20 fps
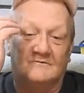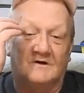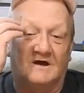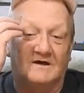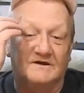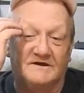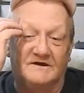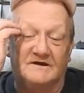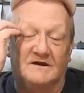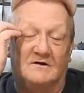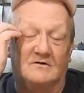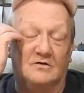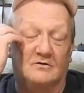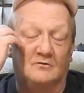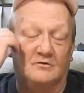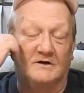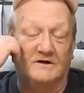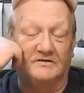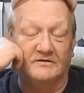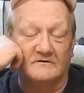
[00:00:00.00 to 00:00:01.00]
But you know,
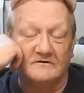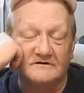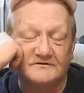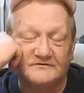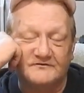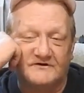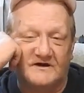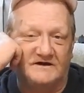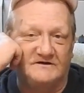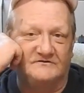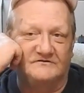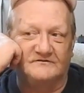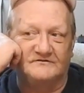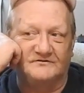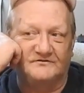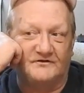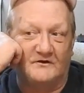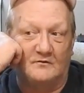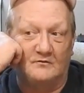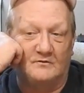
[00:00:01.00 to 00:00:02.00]
the weather is
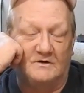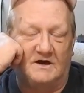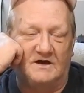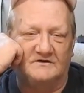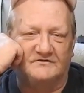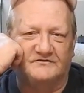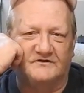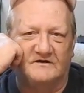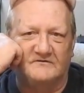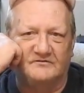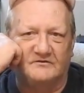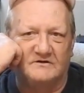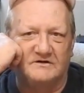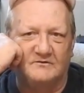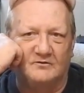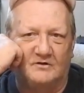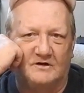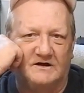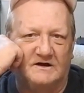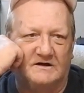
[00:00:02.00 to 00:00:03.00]
changing so much
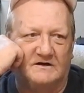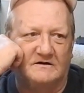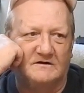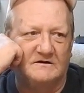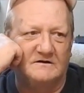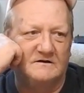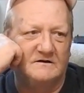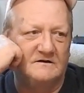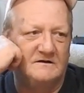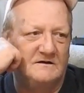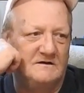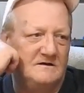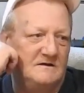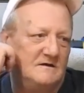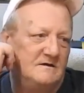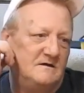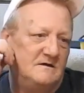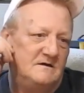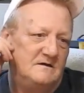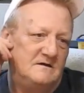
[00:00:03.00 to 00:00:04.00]
everywhere.
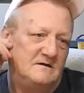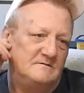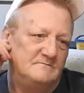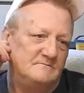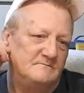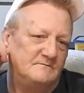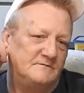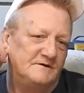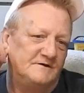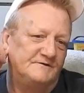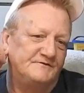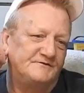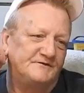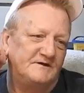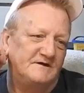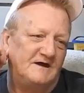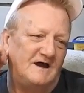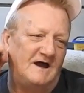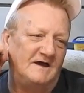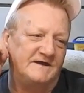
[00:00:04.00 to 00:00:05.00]
But
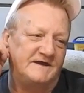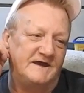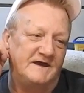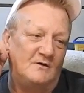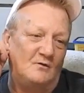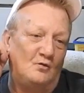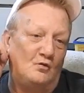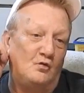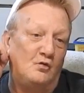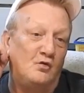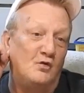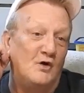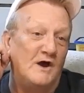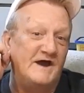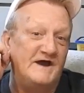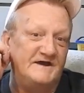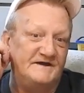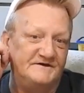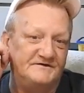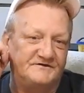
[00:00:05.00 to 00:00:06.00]
uh, I can't
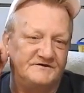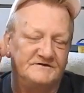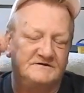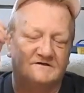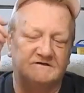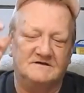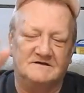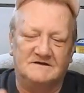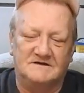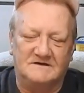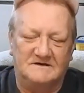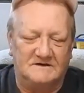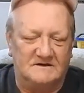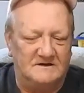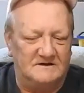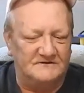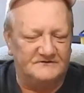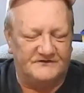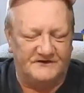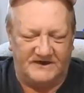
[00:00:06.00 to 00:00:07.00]
wait
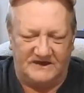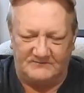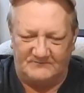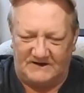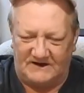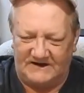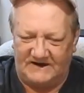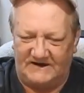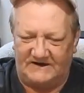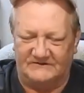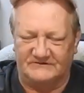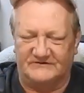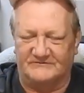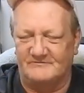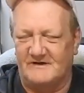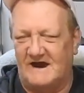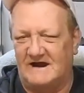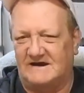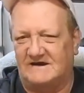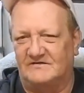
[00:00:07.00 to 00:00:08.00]
to get my hands
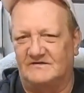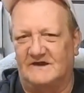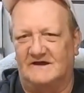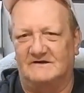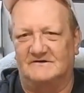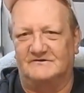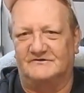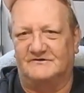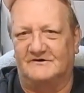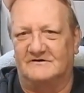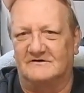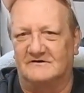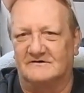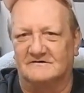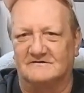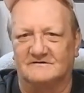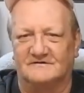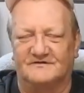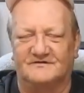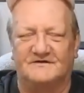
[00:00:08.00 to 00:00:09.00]
back in that
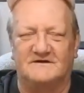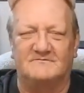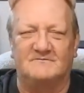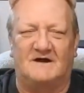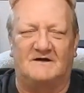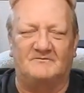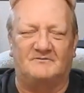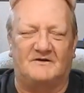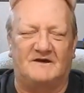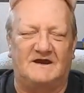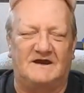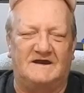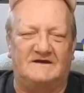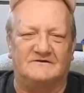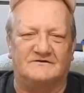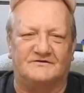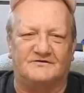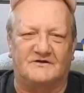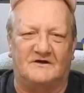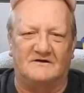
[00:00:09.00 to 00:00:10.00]
dirt and see my
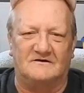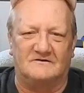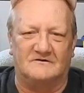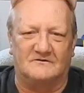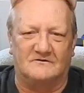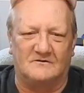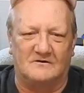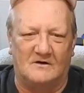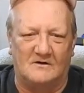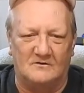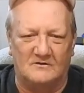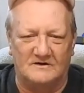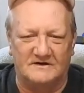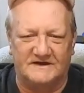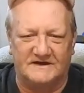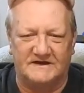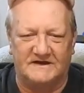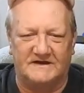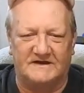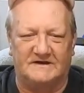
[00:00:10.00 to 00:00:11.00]
plants starting to grow
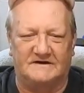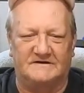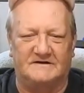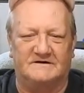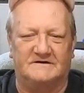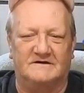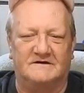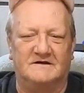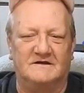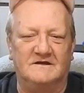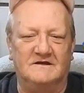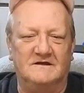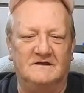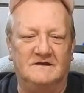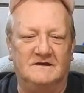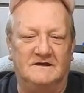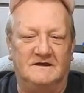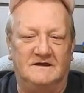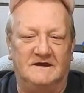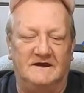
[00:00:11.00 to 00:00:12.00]
again and
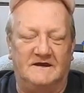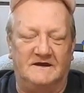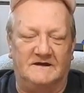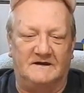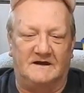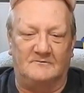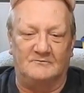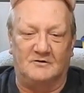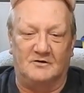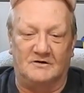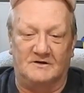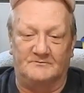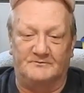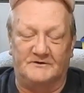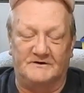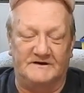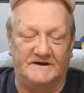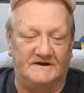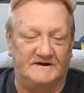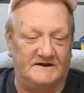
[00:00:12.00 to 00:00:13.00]
and I'm going to
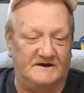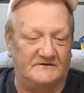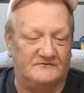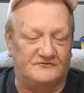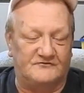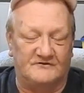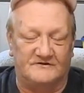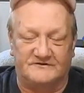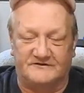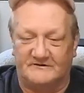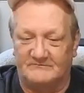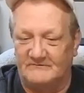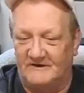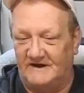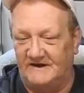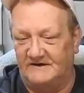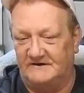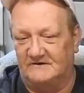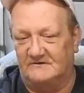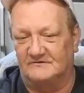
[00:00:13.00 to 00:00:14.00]
put in extra
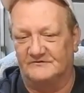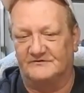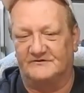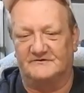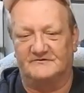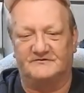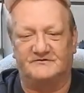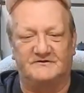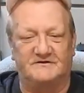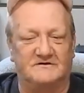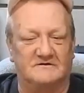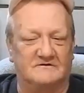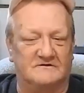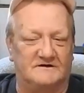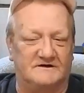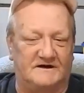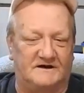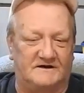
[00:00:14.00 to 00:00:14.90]
tomatoes this year